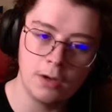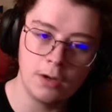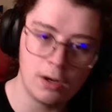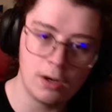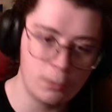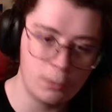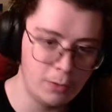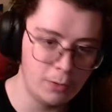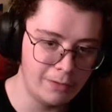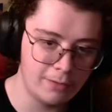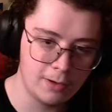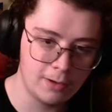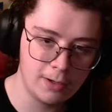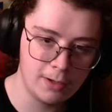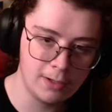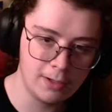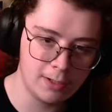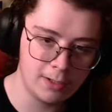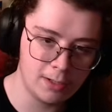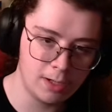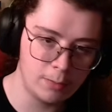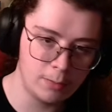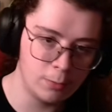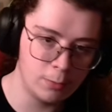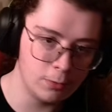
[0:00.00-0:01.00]
We've already
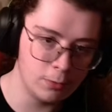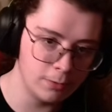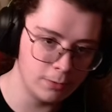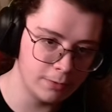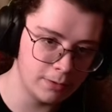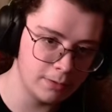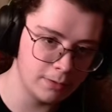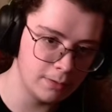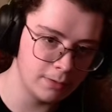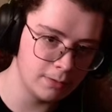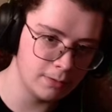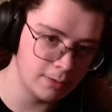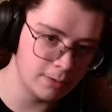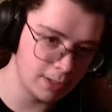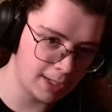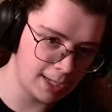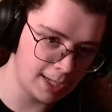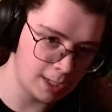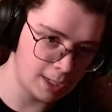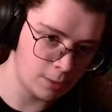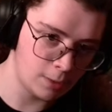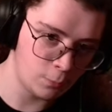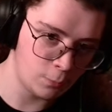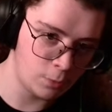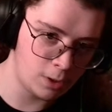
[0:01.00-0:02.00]
doubled the
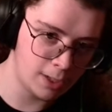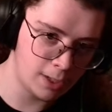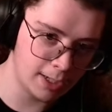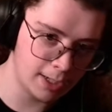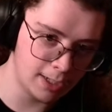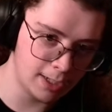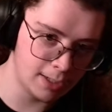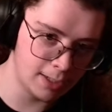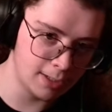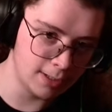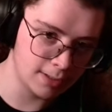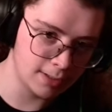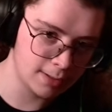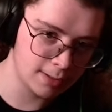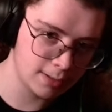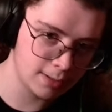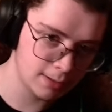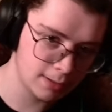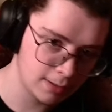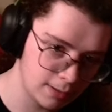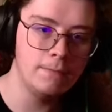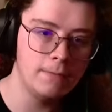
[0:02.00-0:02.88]
catwalkedness.